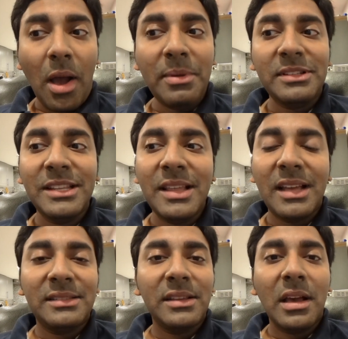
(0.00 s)
obviously
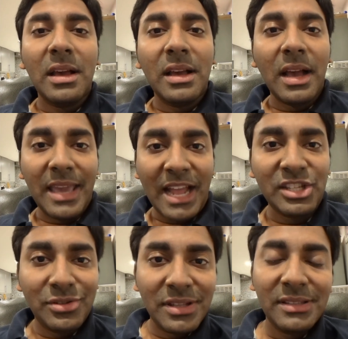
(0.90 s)
there's a
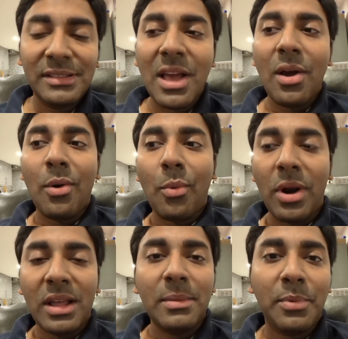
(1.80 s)
catch to this.
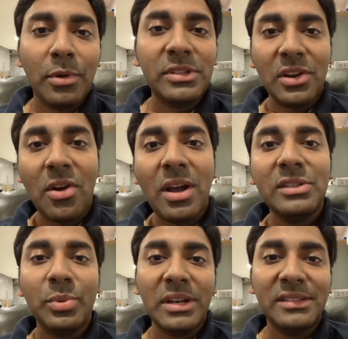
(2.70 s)
What are the pros and
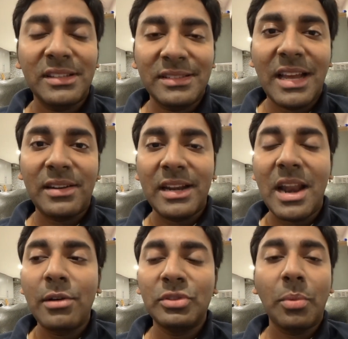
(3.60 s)
cons? We'll discuss that right
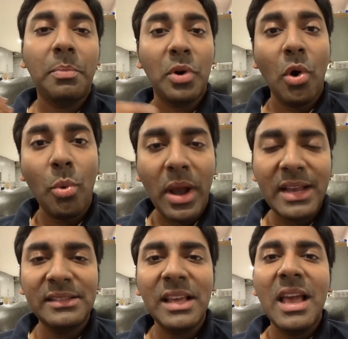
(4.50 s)
now. So pro-wise,